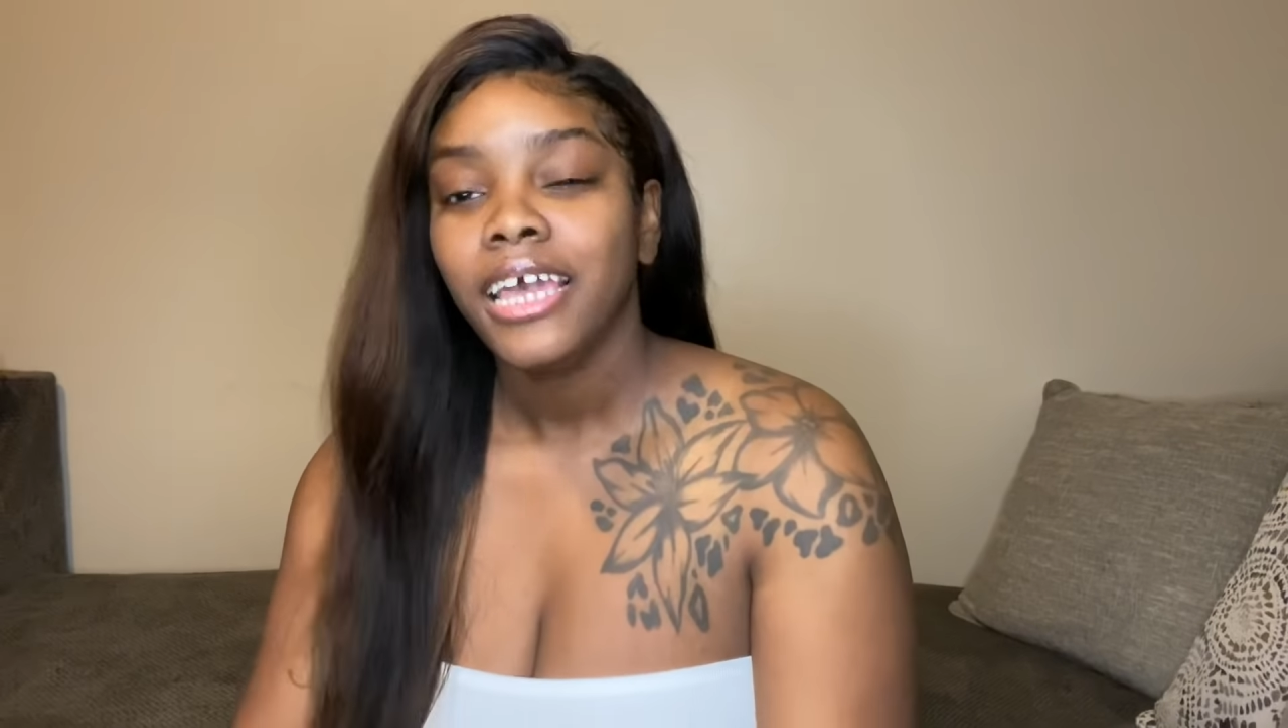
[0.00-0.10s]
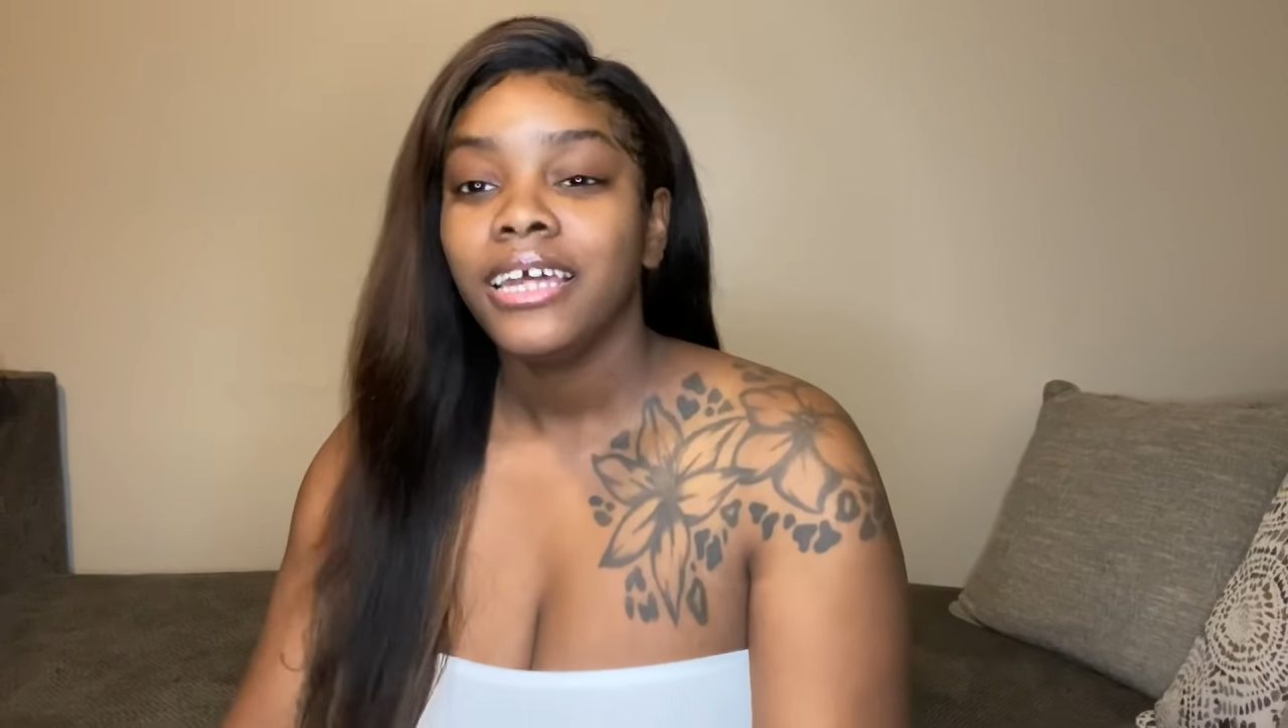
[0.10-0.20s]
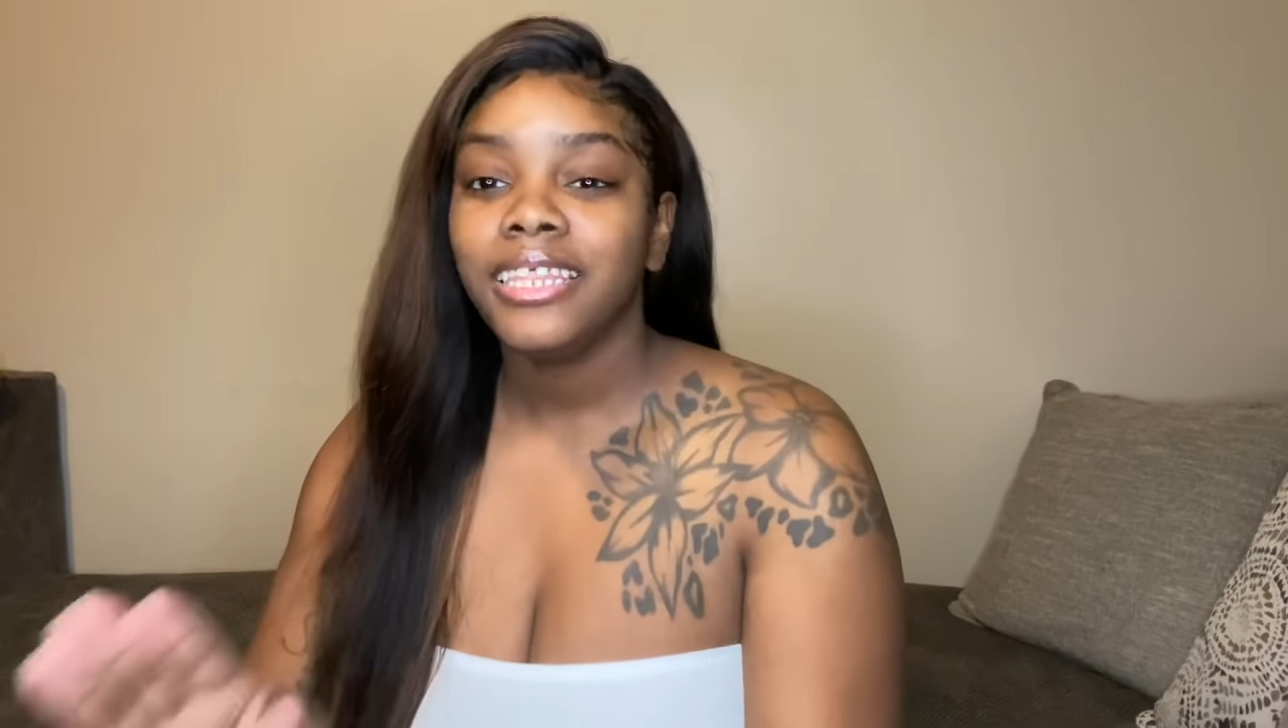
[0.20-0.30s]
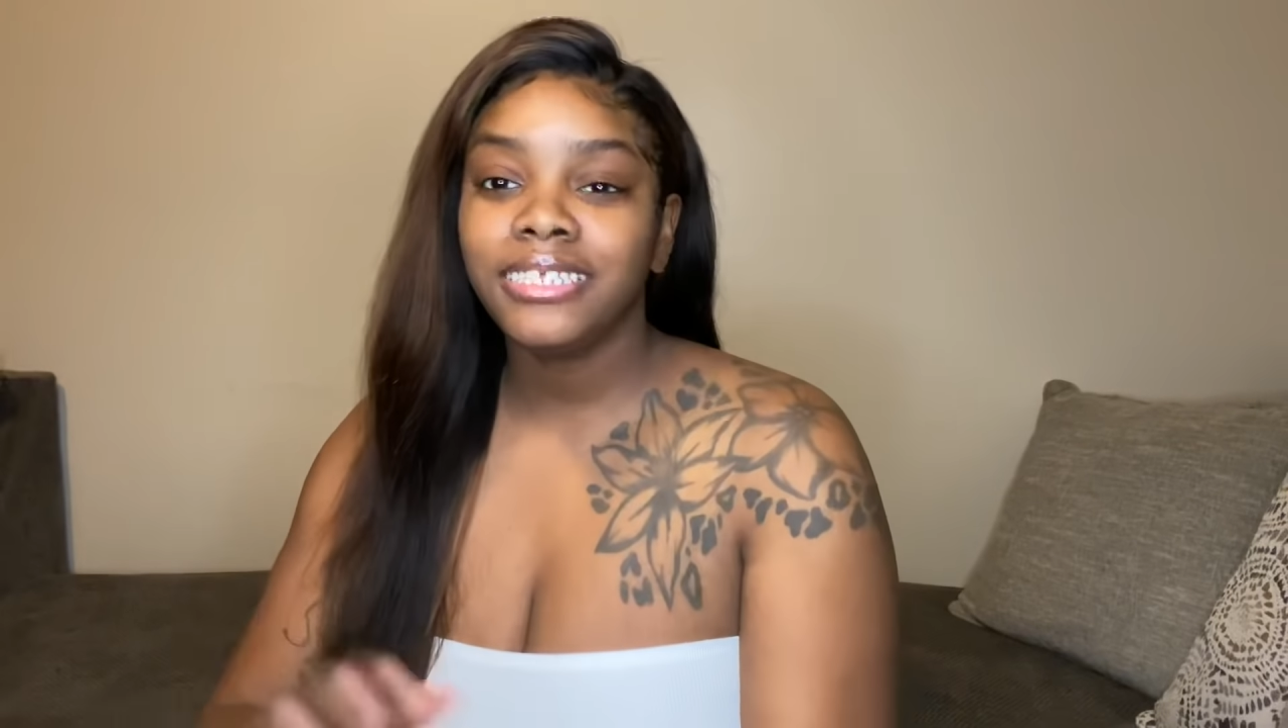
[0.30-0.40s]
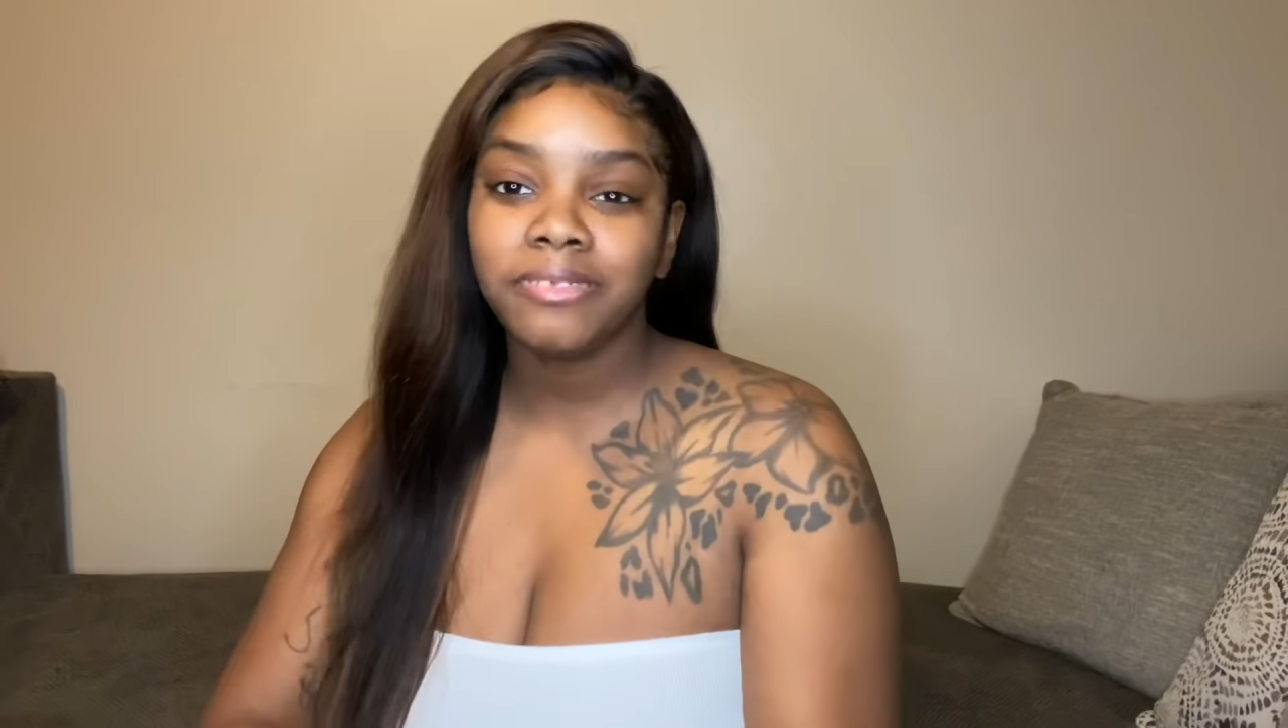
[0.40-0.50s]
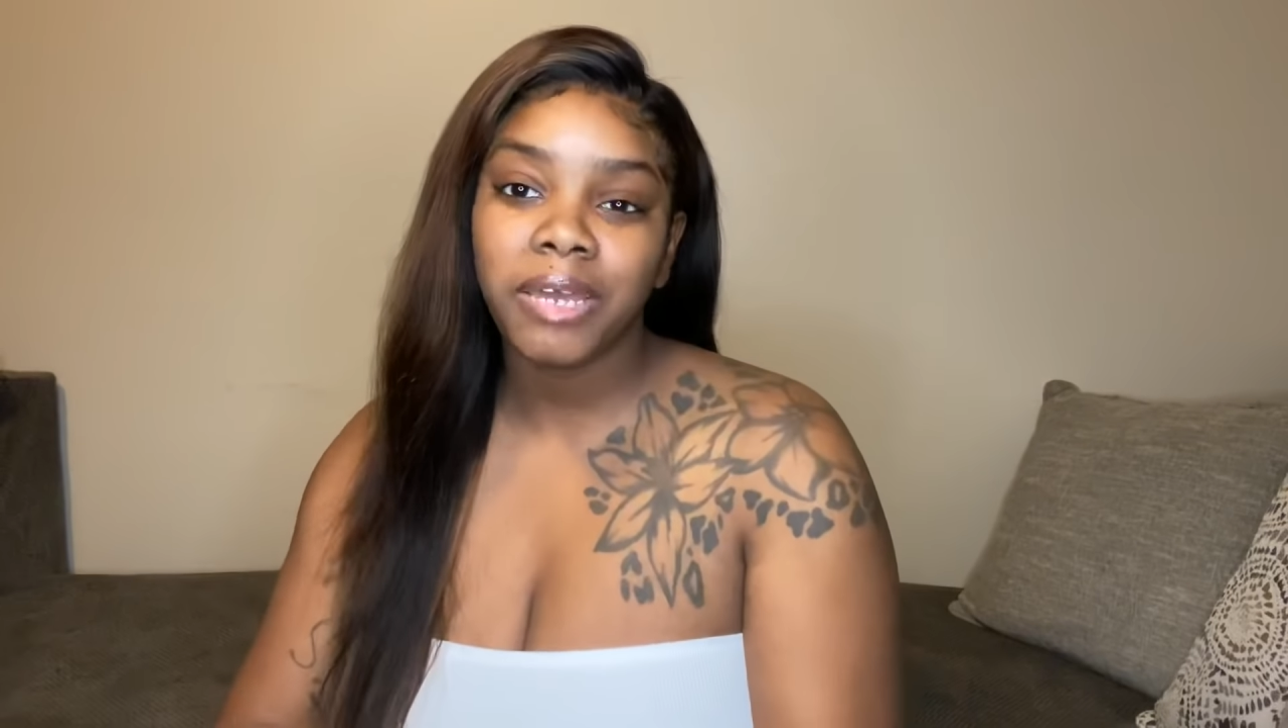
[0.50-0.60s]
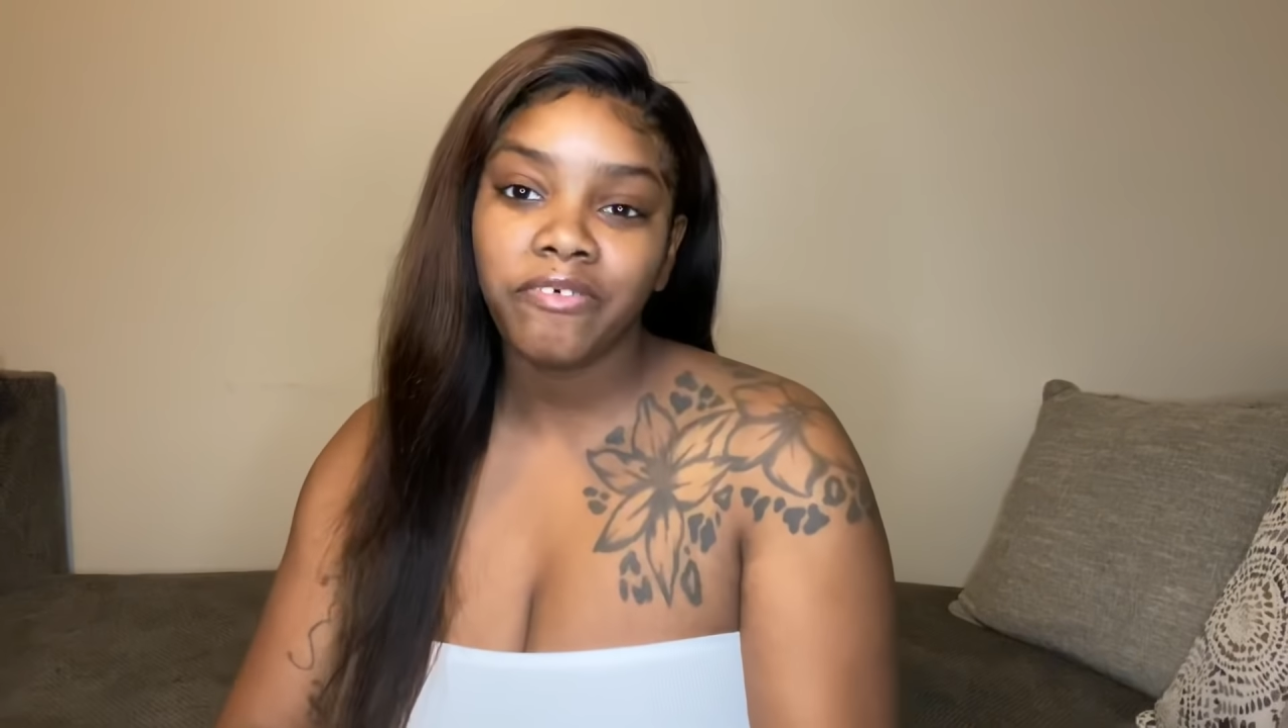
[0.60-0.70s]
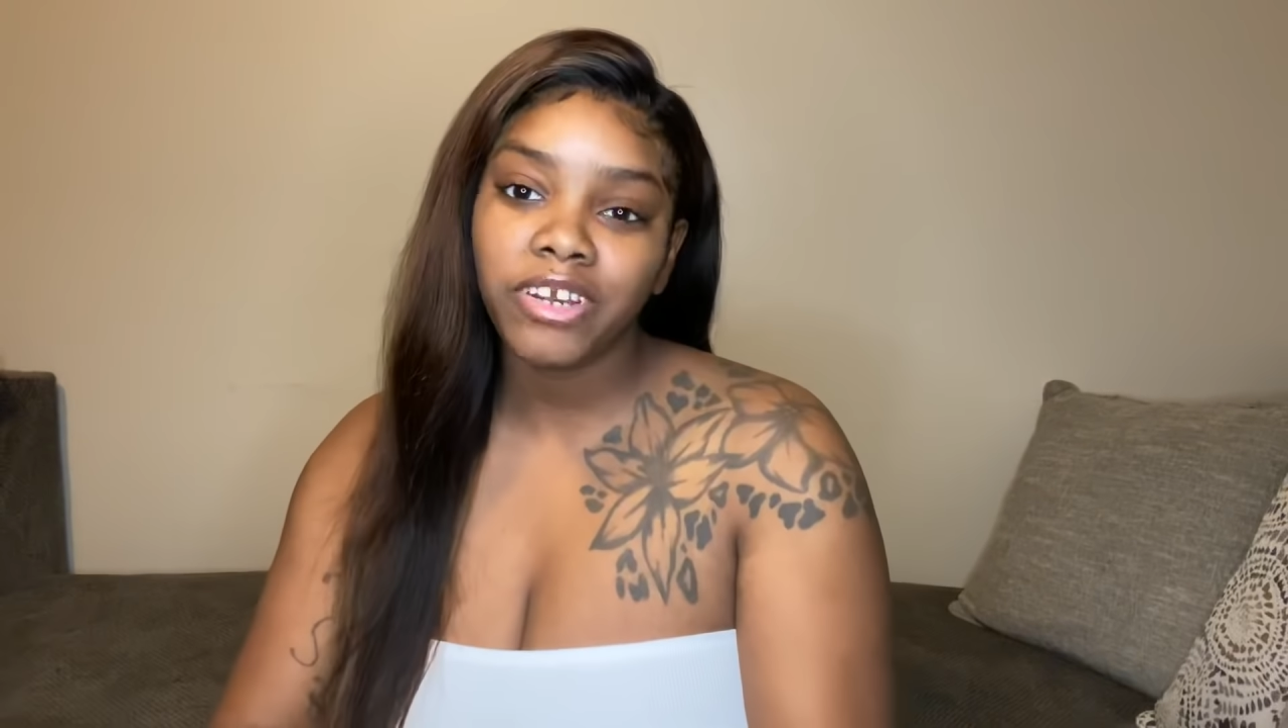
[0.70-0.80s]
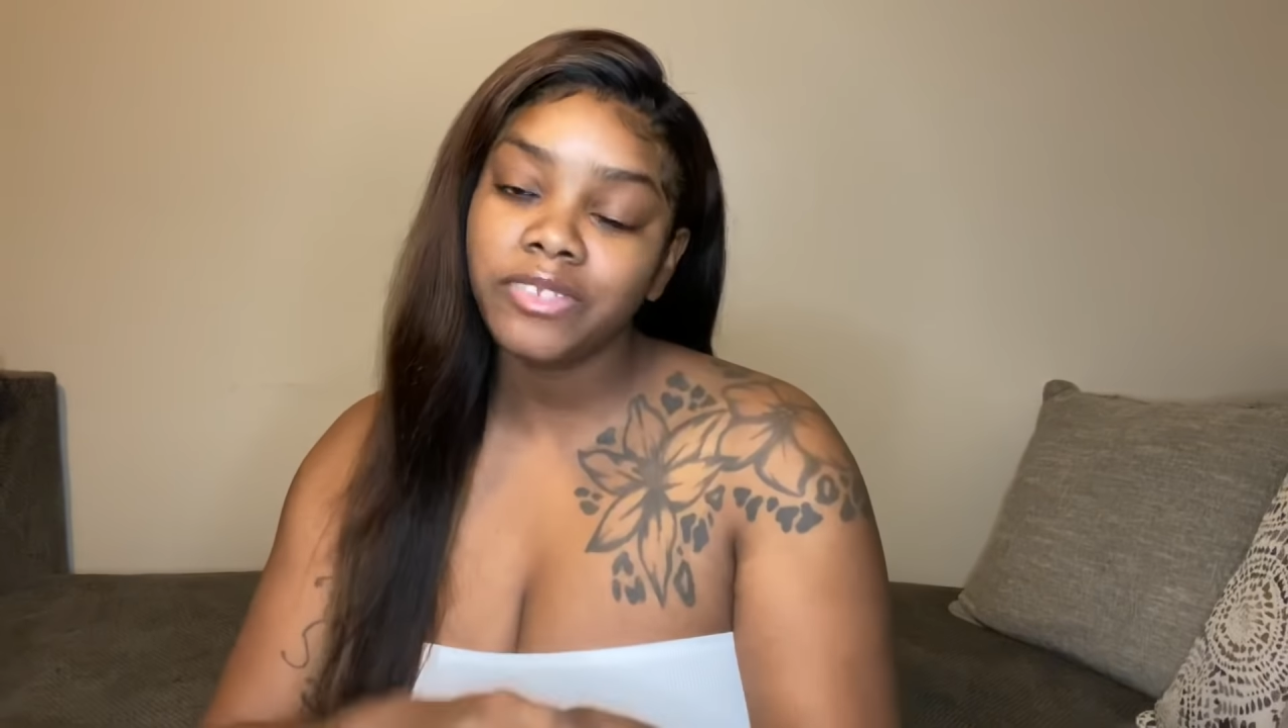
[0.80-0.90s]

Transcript: This is my first